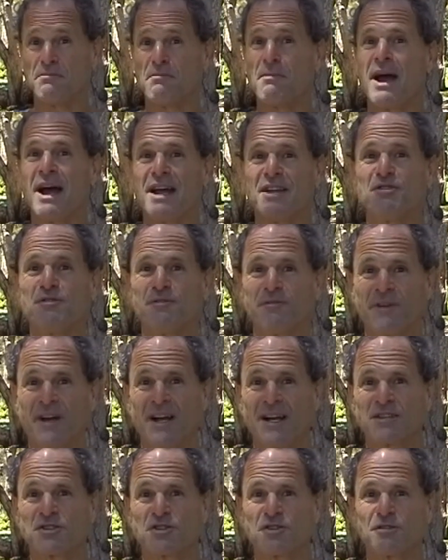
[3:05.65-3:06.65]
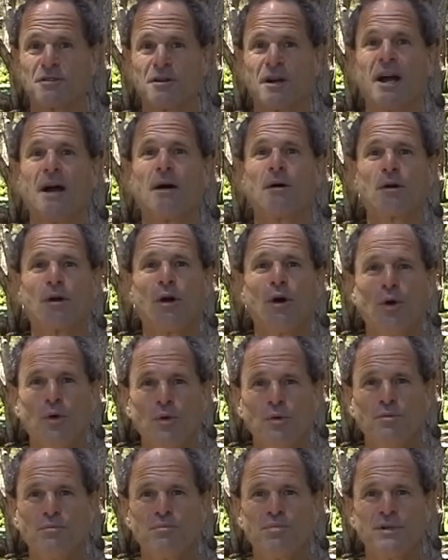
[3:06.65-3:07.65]
manufacture our
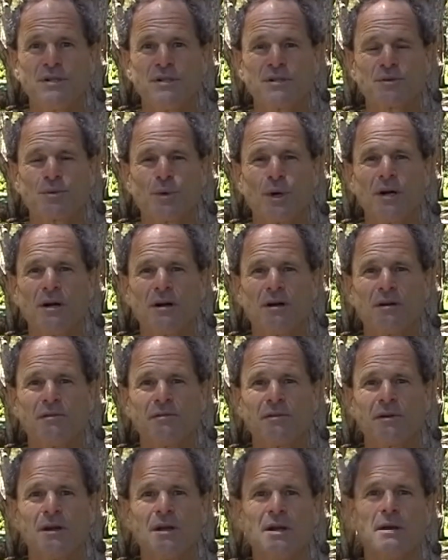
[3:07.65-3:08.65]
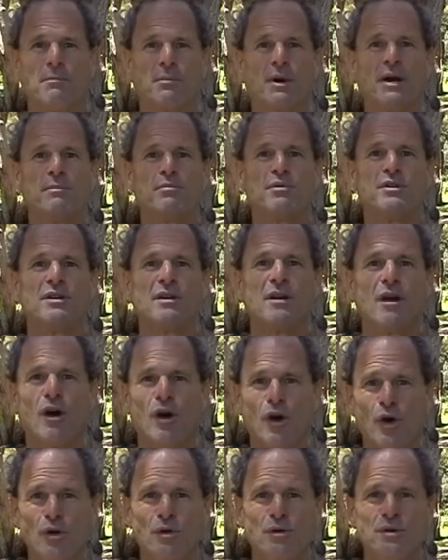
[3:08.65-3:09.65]
own B12 by being
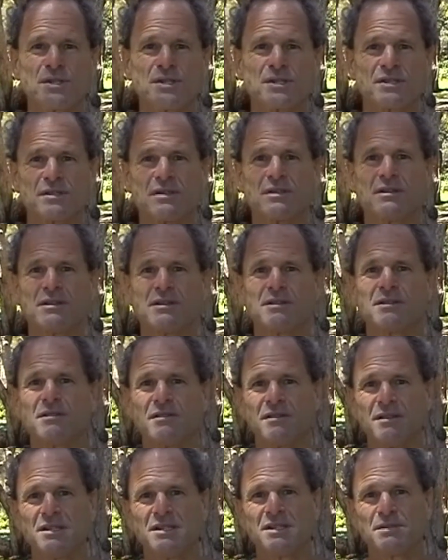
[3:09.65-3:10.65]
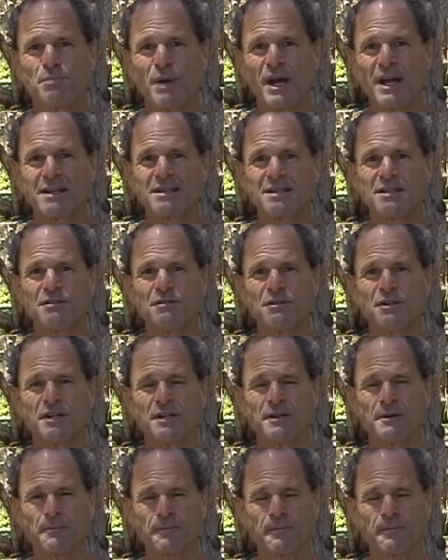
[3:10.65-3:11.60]
host to these bacteria.